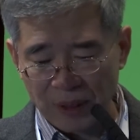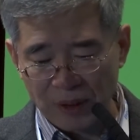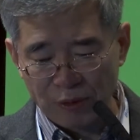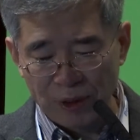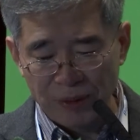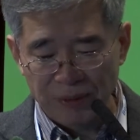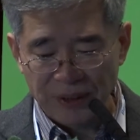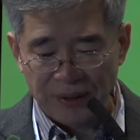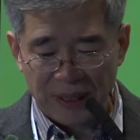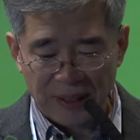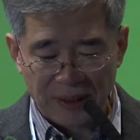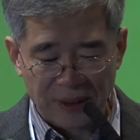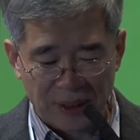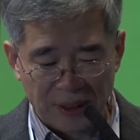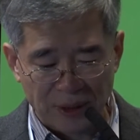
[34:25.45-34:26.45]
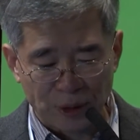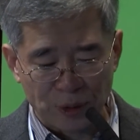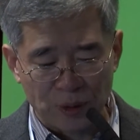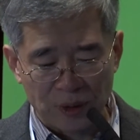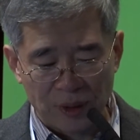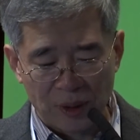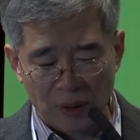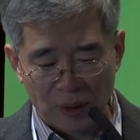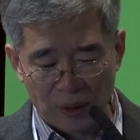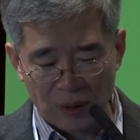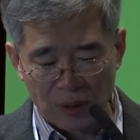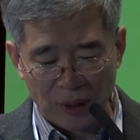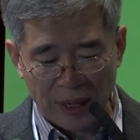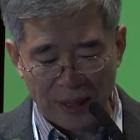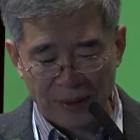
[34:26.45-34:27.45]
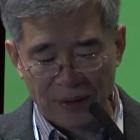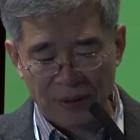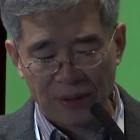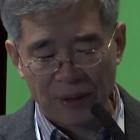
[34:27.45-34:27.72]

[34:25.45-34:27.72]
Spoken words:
River Delta, excluding Hong Kong, and